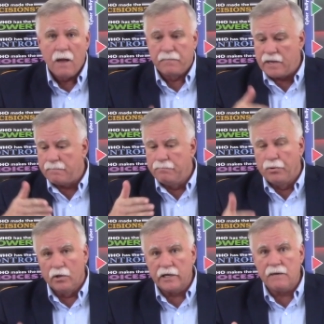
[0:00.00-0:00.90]
be
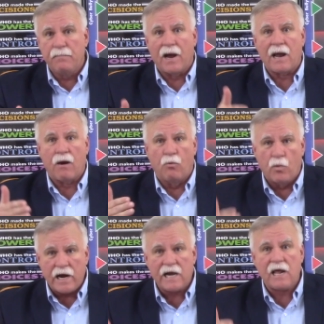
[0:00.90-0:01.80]
bullied by a
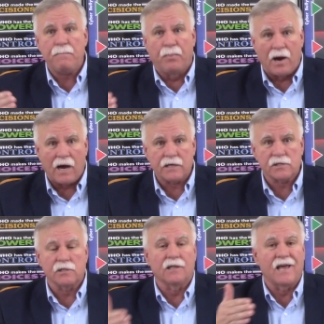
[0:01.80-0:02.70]
weenie
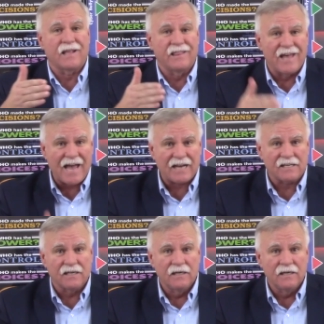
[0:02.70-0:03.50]
boss like that,